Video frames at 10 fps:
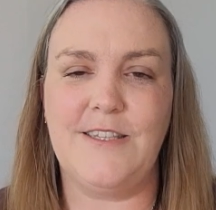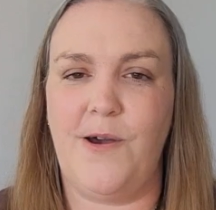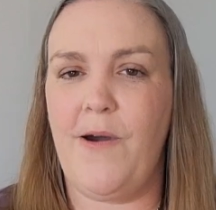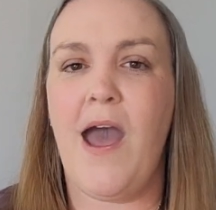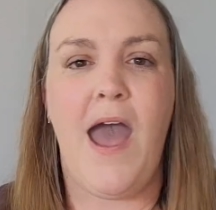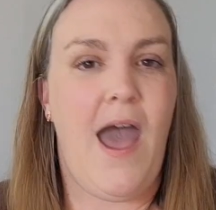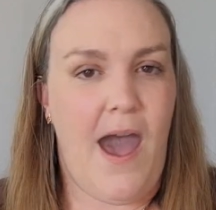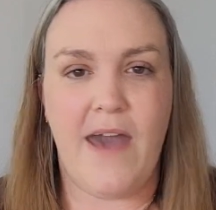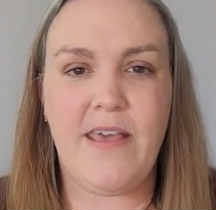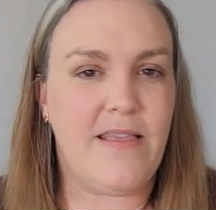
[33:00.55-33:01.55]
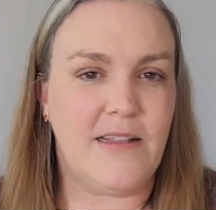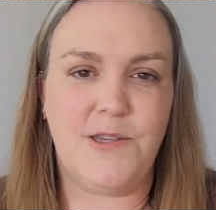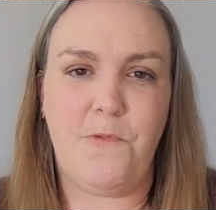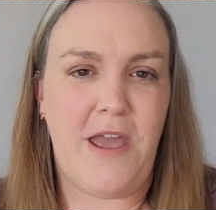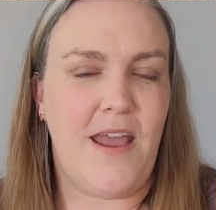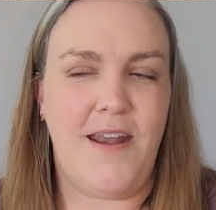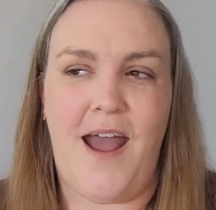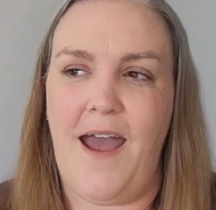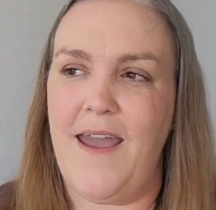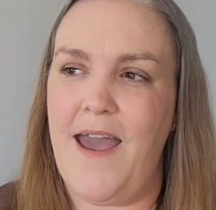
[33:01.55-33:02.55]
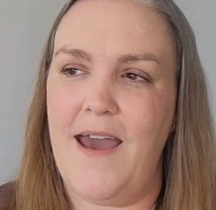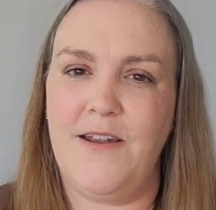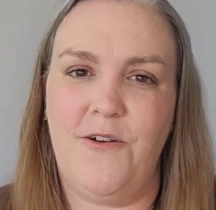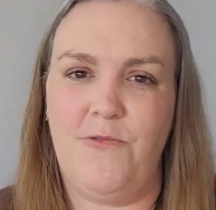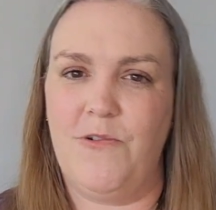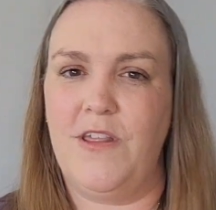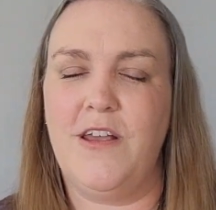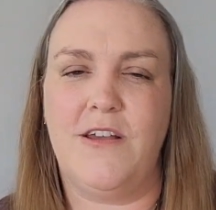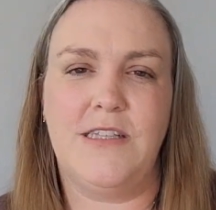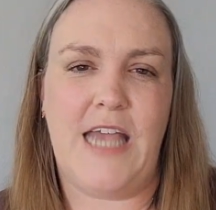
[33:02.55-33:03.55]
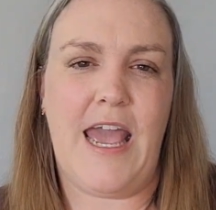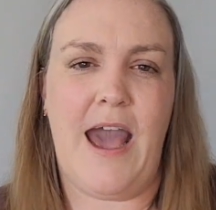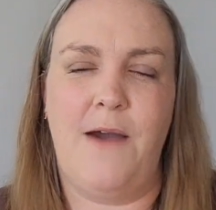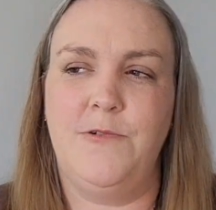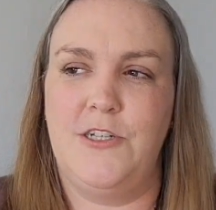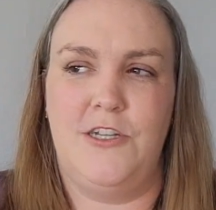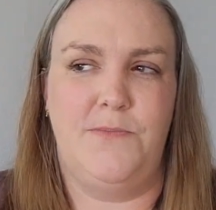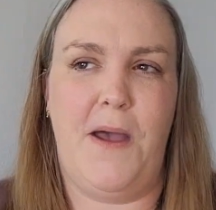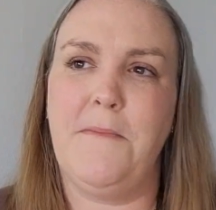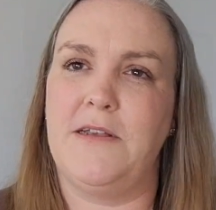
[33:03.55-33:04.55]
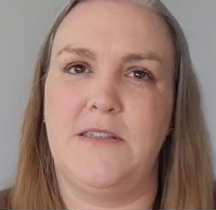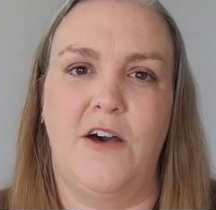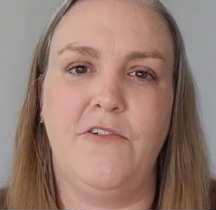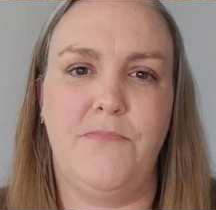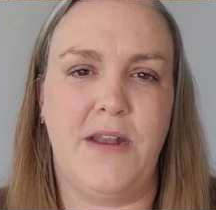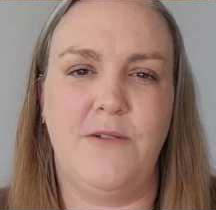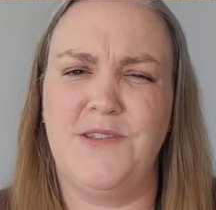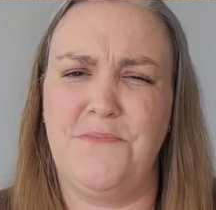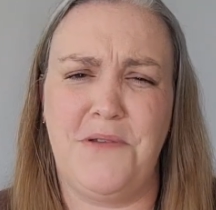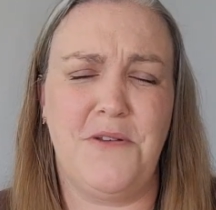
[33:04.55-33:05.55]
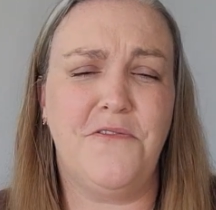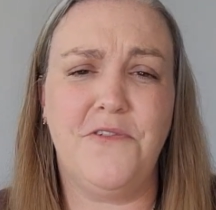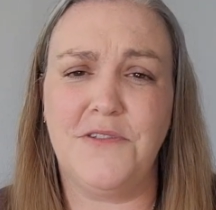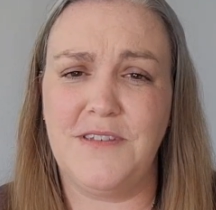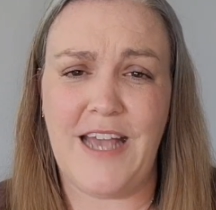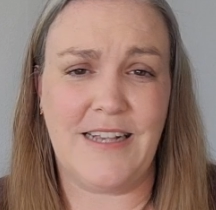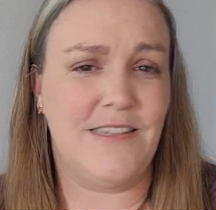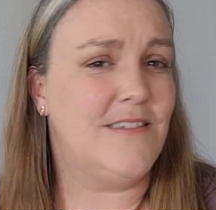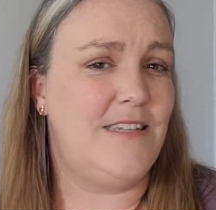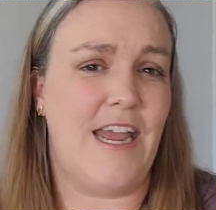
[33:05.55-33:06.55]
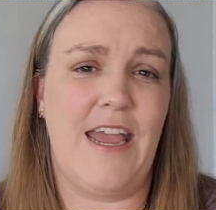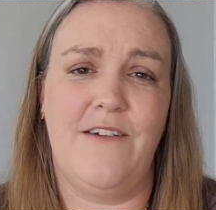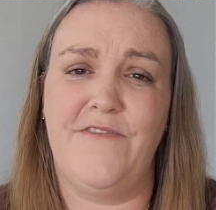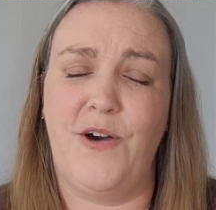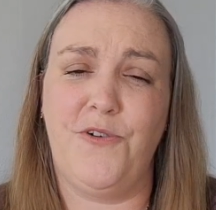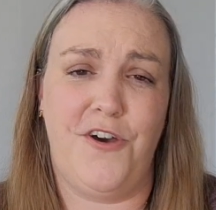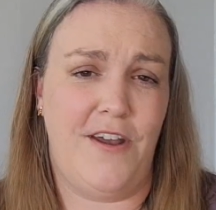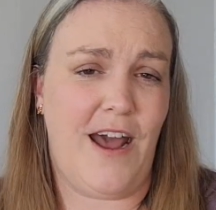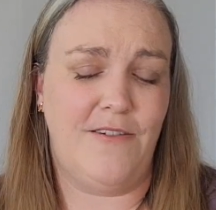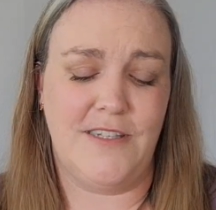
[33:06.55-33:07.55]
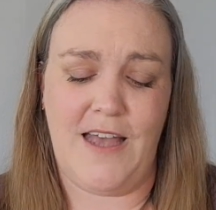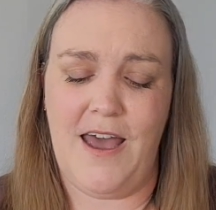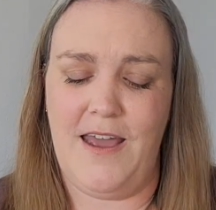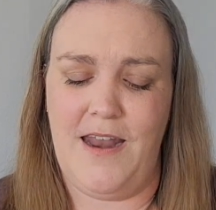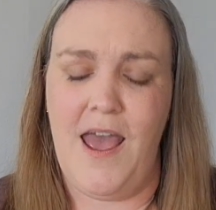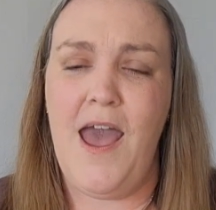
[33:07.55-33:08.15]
So I think that's a win. I had a really good day. I was just by myself, but it was a beautiful Texas day. It felt good outside.